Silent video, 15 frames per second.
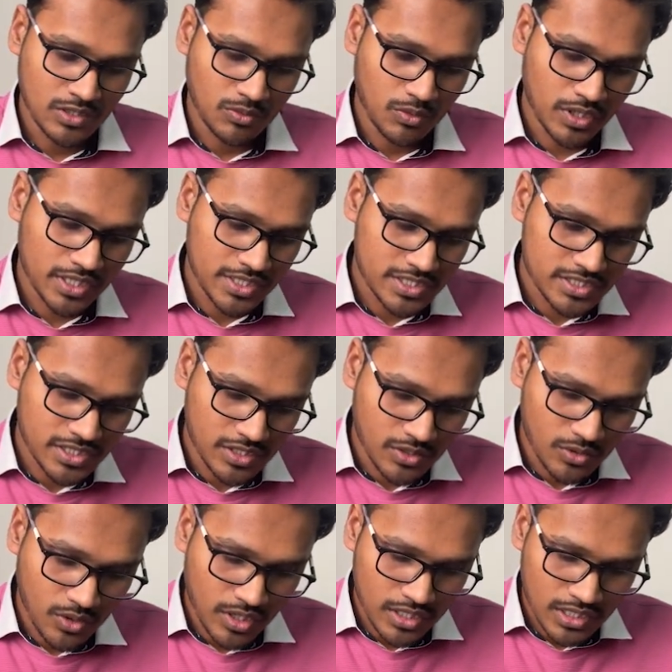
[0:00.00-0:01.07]
One is the
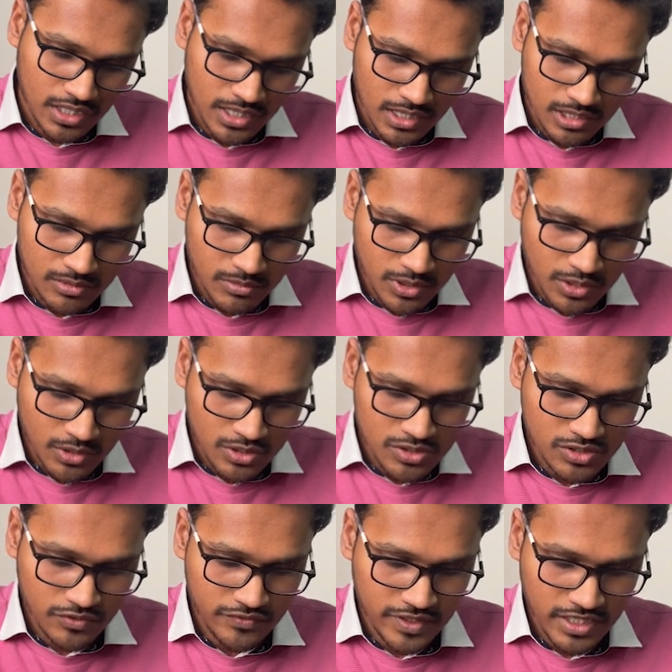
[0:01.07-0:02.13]
rod,
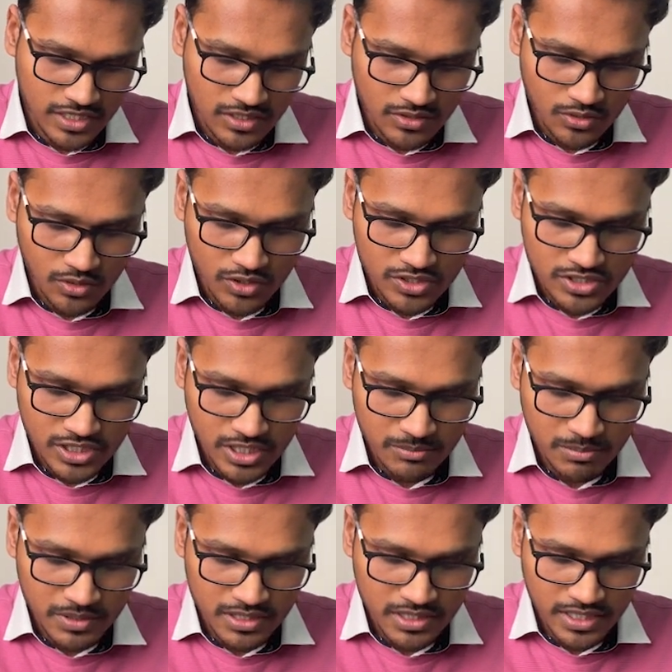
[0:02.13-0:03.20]
because of their rod
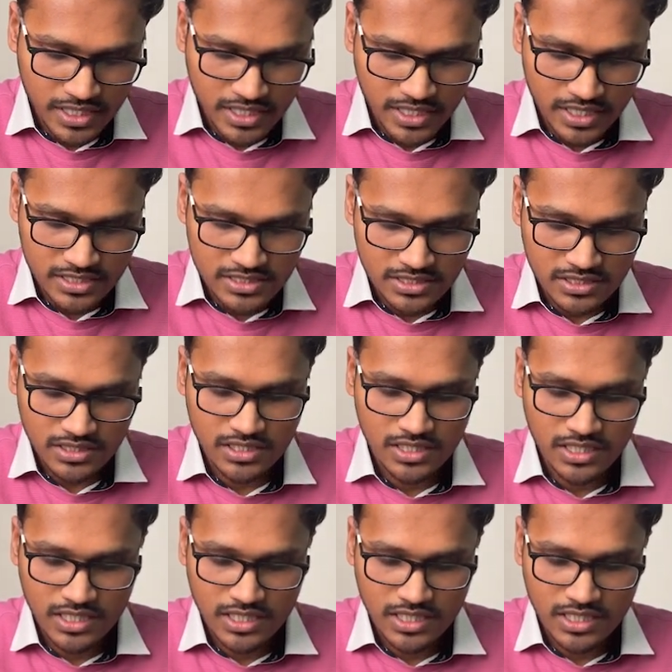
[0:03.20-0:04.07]
shape in their nature.